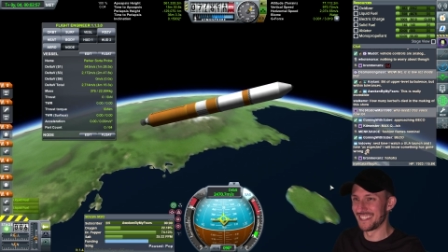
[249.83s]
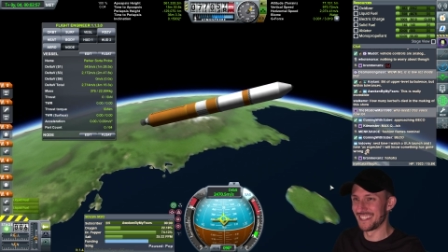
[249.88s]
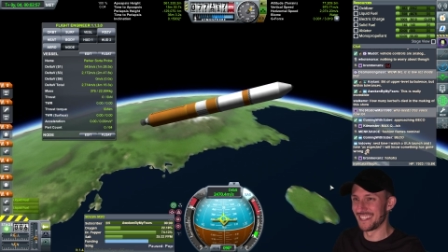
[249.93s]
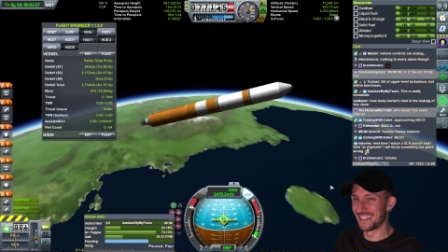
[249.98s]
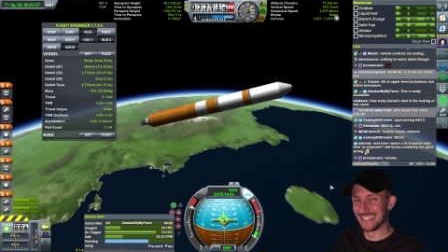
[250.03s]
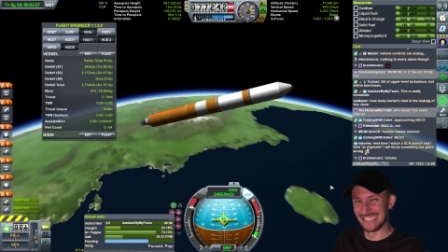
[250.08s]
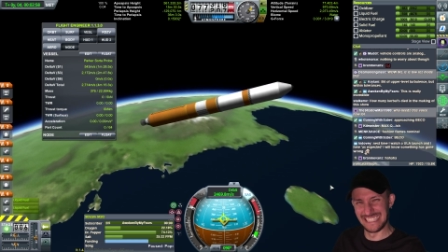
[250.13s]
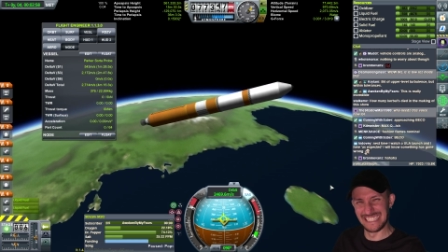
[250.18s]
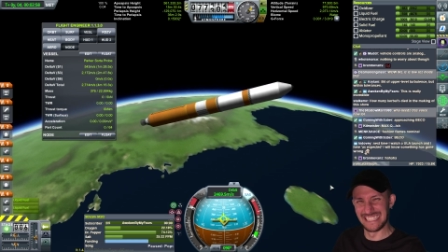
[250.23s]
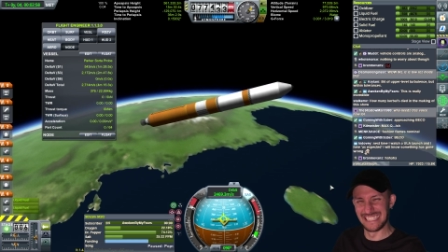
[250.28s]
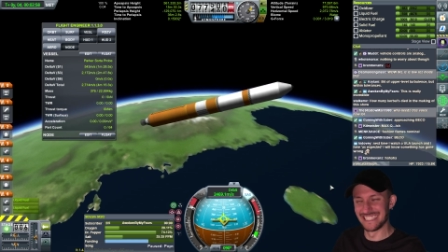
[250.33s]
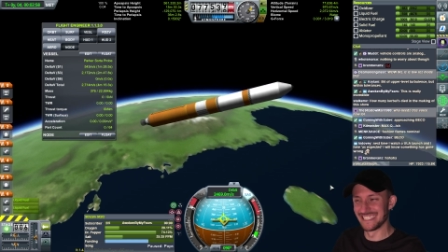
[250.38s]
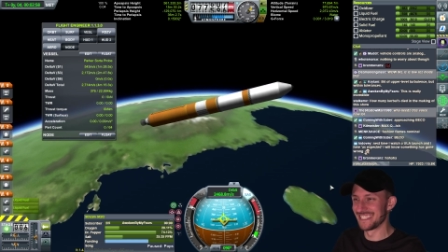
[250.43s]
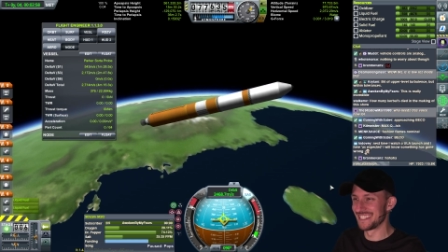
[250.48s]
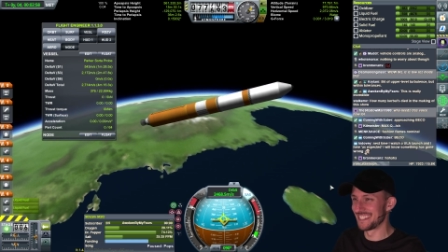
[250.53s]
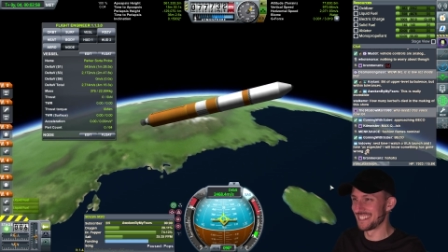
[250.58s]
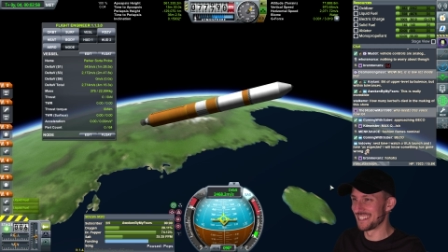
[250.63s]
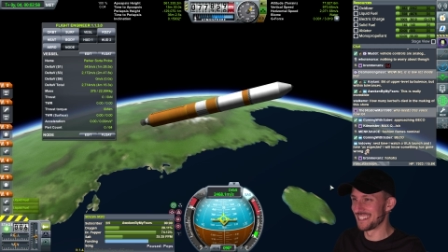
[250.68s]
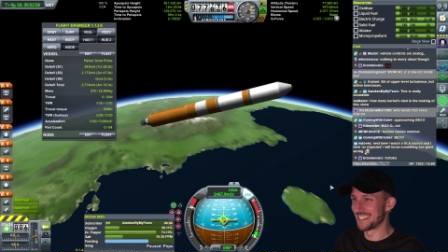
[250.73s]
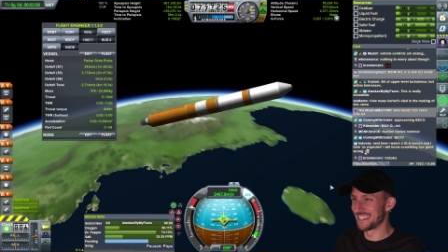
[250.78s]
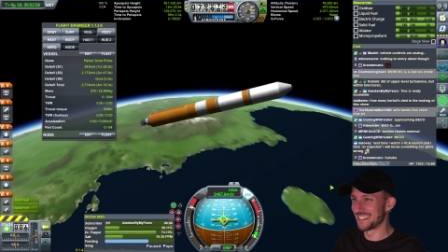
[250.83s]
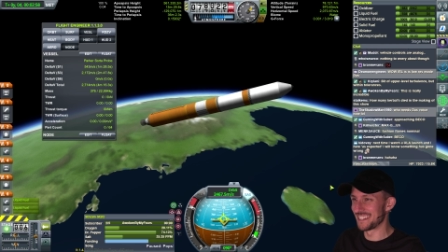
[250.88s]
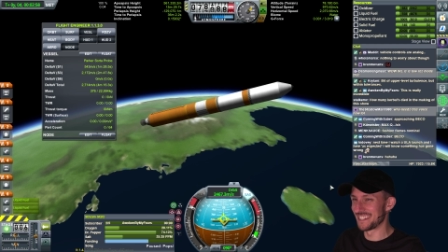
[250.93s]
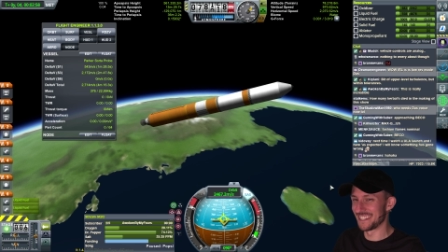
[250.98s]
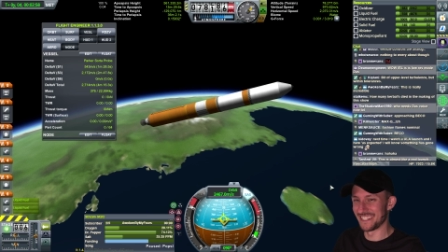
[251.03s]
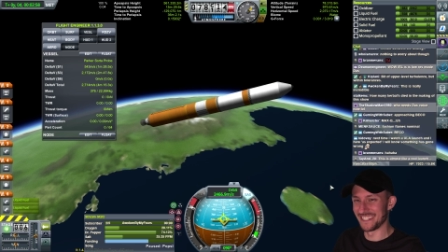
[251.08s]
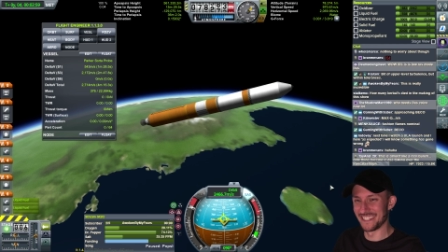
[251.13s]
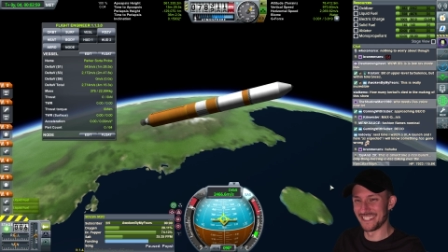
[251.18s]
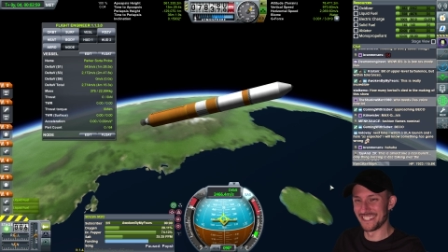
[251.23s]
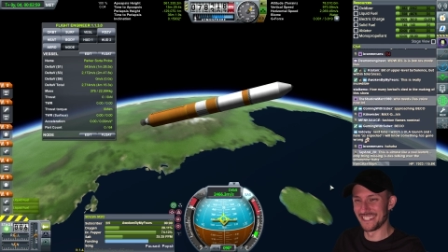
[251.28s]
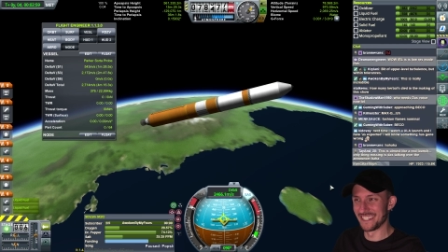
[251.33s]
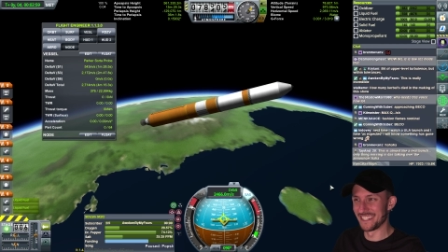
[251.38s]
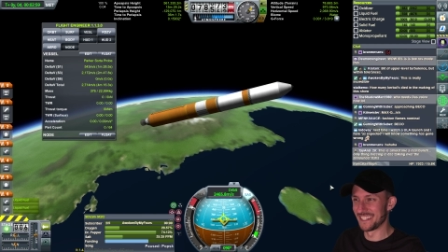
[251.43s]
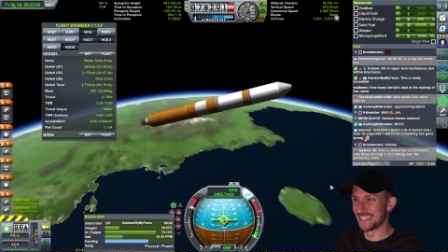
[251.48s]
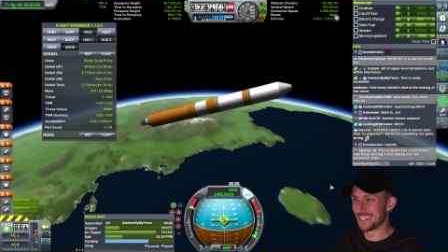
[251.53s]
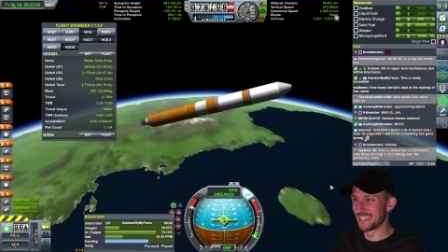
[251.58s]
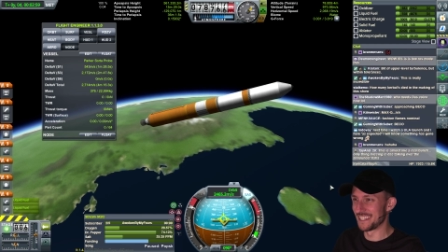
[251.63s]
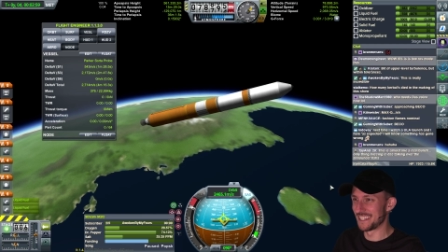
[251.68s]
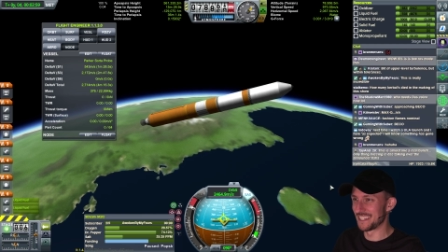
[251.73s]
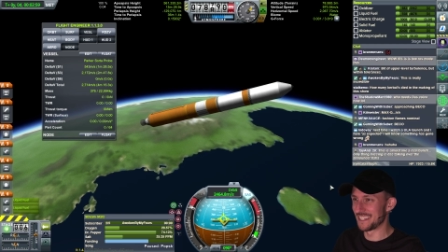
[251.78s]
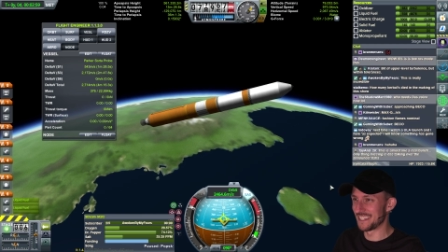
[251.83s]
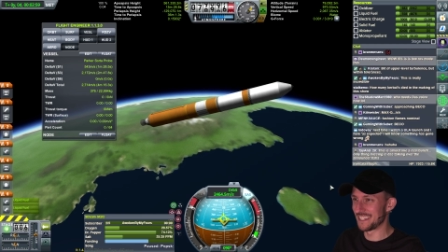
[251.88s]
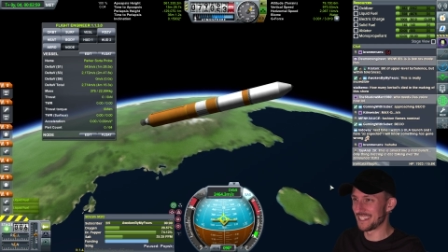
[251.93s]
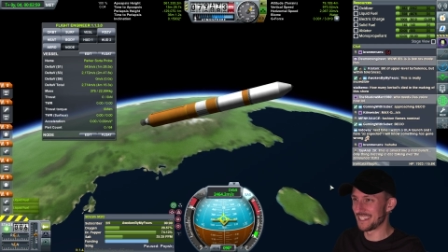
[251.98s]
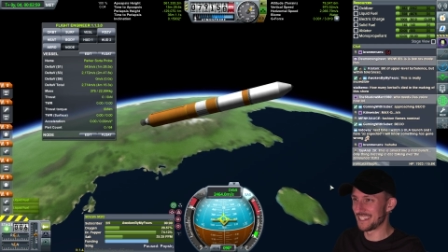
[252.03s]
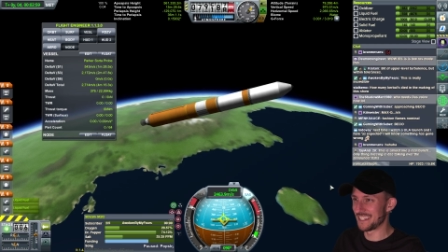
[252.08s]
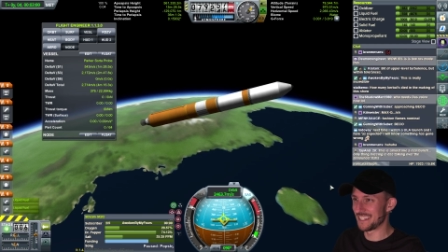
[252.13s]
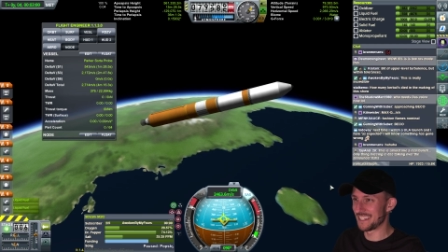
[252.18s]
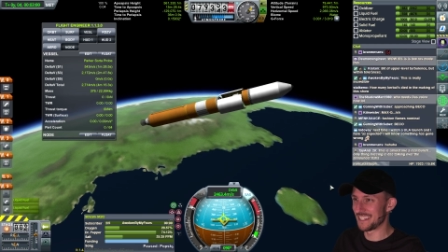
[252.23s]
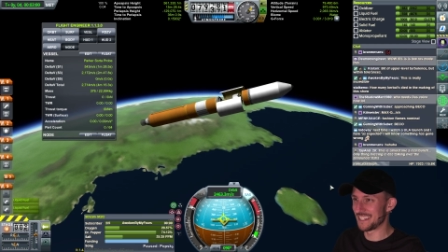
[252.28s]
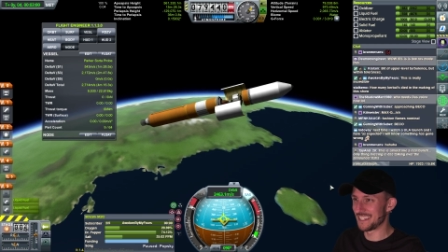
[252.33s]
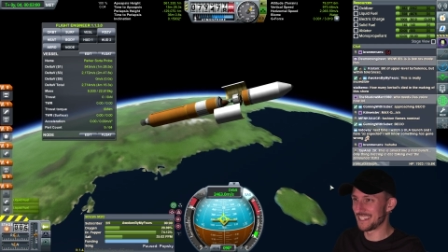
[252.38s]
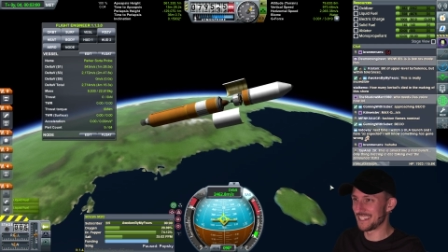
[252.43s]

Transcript: booster engine cutoff. Standing by for stage step.